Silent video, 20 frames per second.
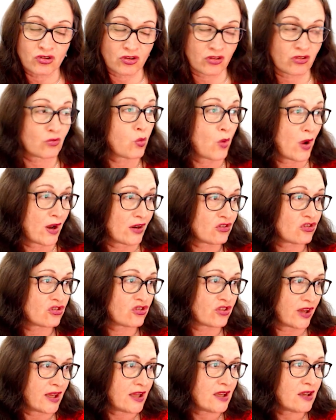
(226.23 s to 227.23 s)
one
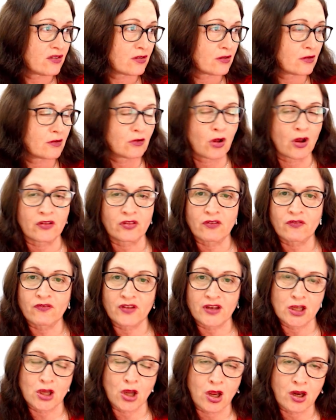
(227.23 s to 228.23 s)
sheet, like the
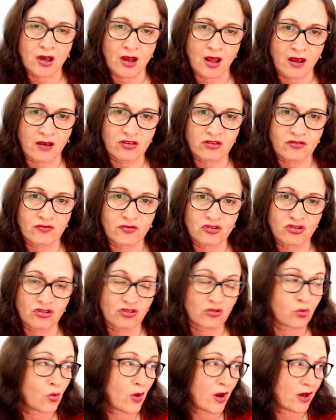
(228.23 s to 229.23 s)
video lasts for
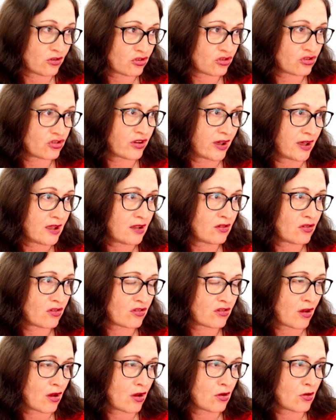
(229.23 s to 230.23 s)
just one sheet.
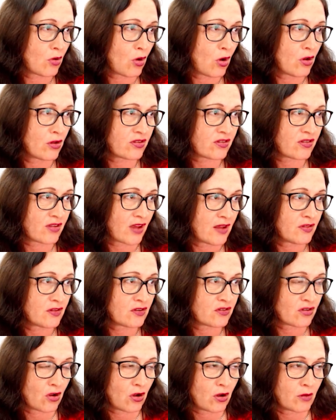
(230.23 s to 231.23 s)
So I'll say the
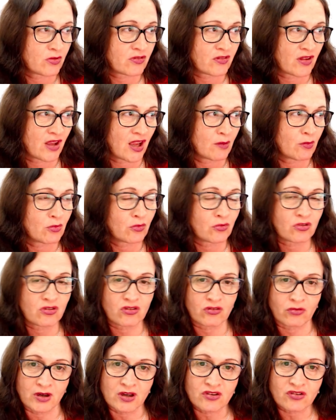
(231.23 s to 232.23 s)
times tables
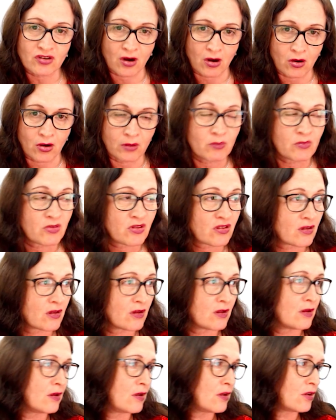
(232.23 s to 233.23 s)
3 times
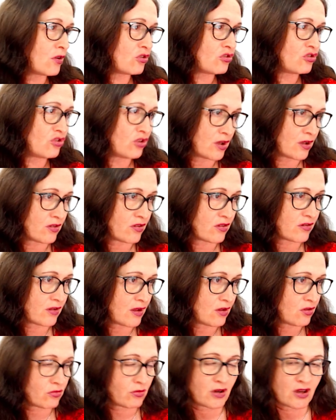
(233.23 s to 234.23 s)
because you can see
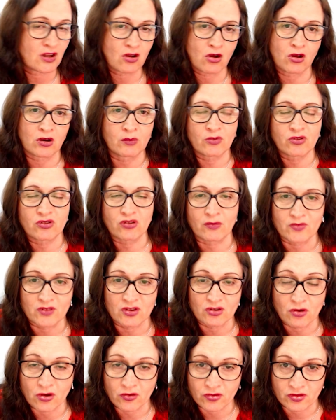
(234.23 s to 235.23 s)
3 columns on
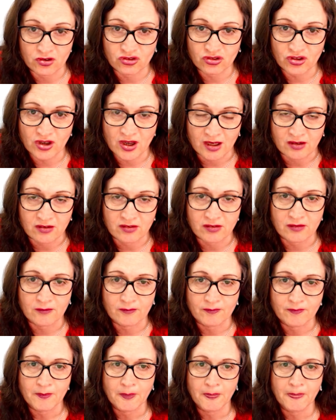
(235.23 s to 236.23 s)
the sheet.
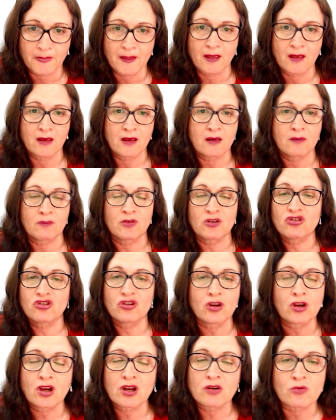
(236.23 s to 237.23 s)
But
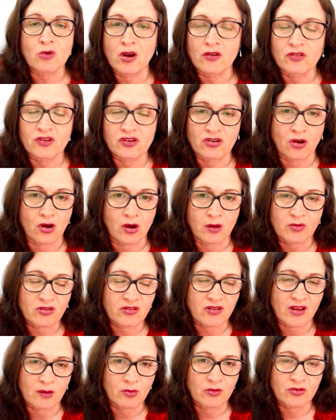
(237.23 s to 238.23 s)
you can write the times
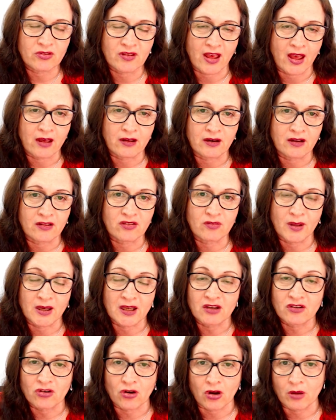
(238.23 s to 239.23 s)
tables out as many
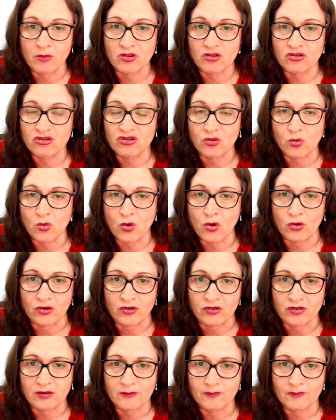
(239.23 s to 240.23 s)
times as you want.